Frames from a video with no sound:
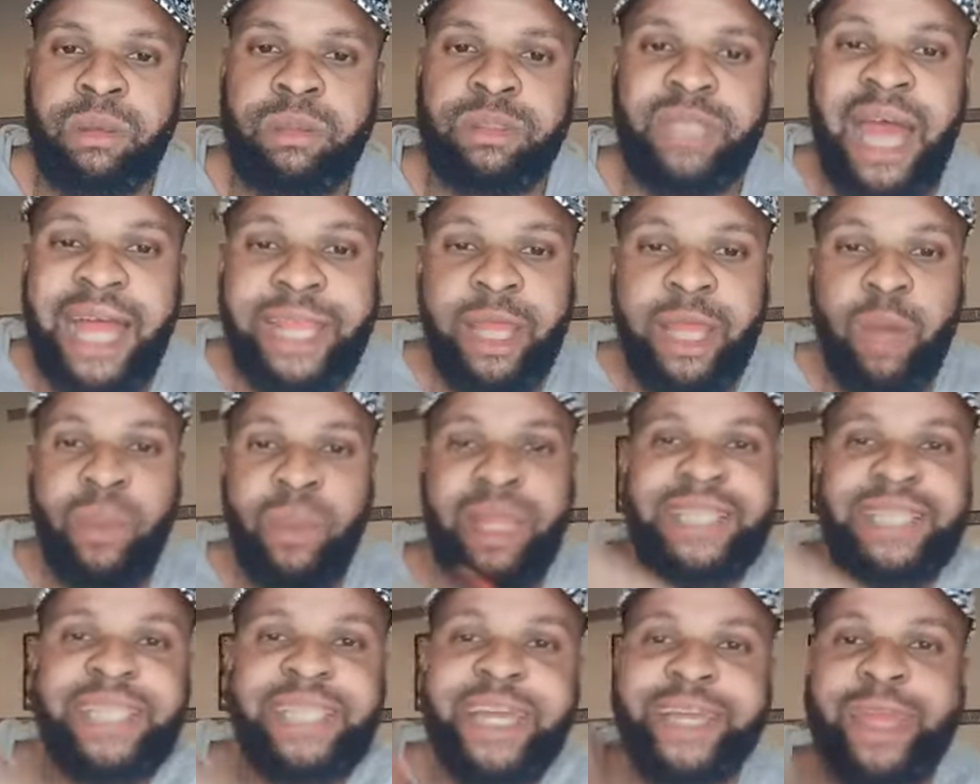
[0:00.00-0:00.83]
That day when
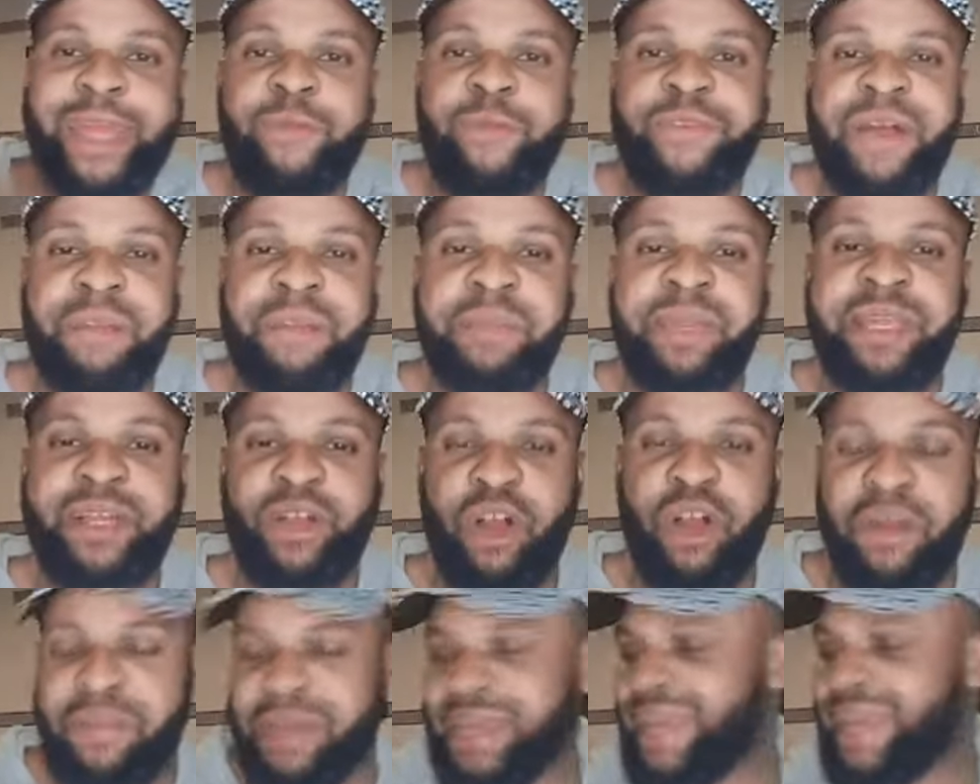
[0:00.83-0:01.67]
I say kill family
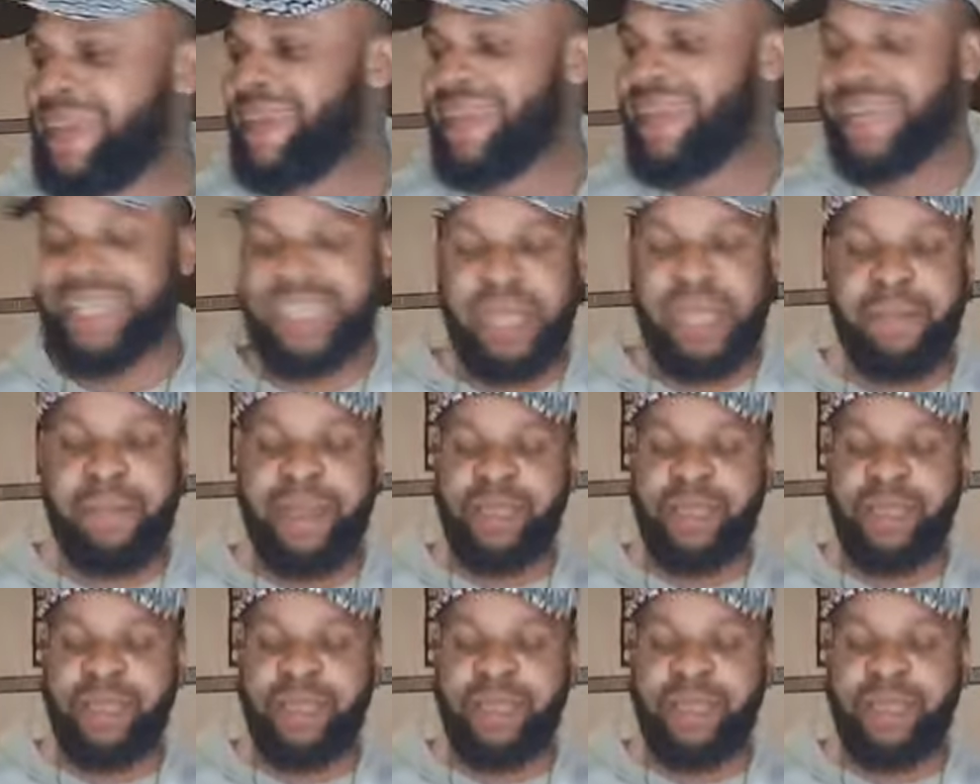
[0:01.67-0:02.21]
coming, it